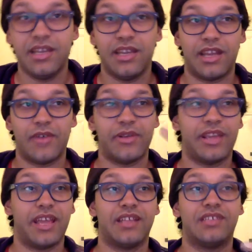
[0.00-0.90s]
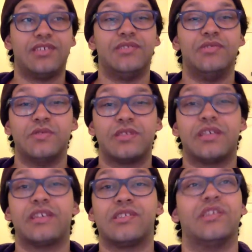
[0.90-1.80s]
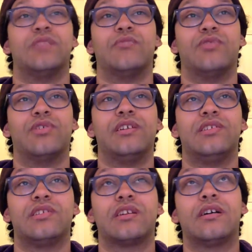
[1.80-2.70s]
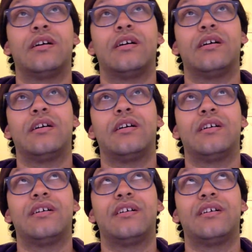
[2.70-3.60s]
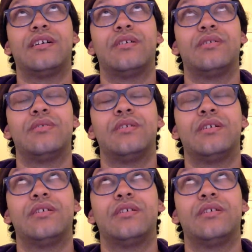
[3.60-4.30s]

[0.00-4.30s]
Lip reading: Now he can't do the things anymore. And he's like, oh no.